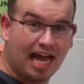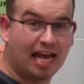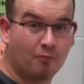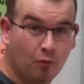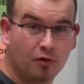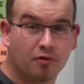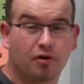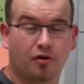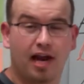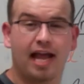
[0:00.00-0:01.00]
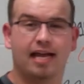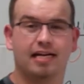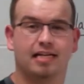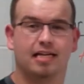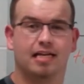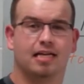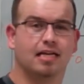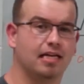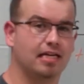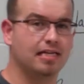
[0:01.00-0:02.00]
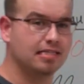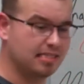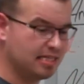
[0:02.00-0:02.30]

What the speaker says: And what it will create is